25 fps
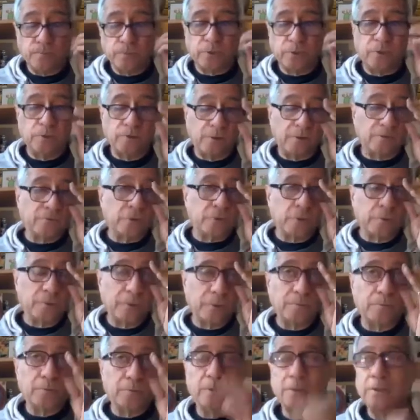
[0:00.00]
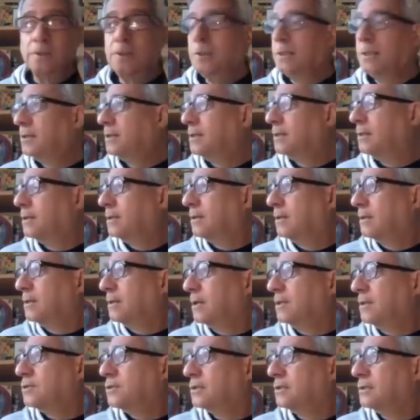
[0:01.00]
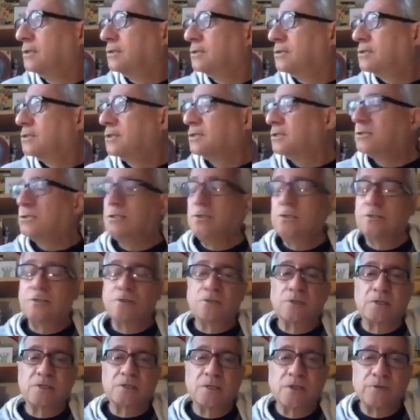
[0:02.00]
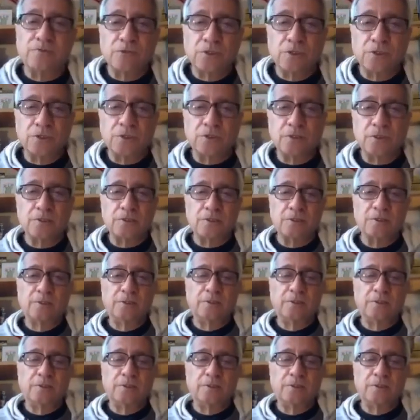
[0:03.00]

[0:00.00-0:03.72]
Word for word: And you have to remember, until the 60s or the 70s,